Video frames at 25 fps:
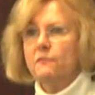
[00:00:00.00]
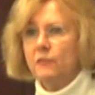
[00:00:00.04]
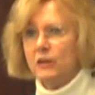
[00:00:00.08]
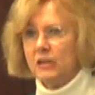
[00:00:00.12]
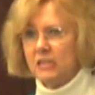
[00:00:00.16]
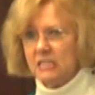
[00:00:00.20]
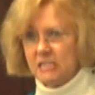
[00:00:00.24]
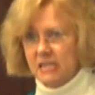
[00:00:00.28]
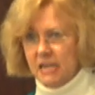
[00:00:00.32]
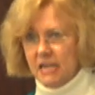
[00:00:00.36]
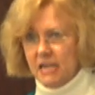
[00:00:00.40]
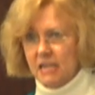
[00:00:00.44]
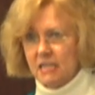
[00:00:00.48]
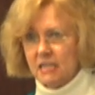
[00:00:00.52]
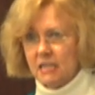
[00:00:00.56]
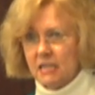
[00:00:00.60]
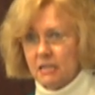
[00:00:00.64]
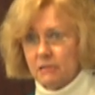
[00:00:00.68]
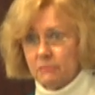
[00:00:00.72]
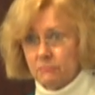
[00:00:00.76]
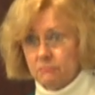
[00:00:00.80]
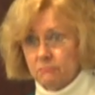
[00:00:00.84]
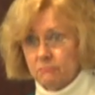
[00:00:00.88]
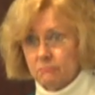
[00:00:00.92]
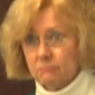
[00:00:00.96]
freestanding.
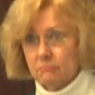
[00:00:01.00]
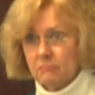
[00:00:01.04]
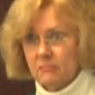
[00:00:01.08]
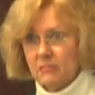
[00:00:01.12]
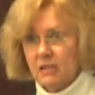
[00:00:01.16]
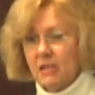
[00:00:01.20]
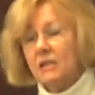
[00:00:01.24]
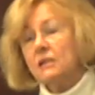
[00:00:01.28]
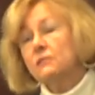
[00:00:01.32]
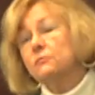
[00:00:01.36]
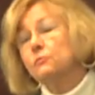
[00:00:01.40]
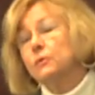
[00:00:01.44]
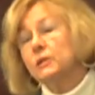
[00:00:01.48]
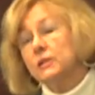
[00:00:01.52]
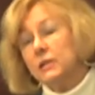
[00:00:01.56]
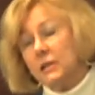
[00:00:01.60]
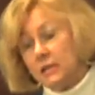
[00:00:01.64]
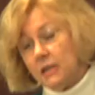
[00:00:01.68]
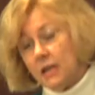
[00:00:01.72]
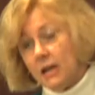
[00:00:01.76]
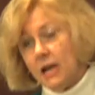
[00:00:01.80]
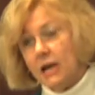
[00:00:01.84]
And if we didn't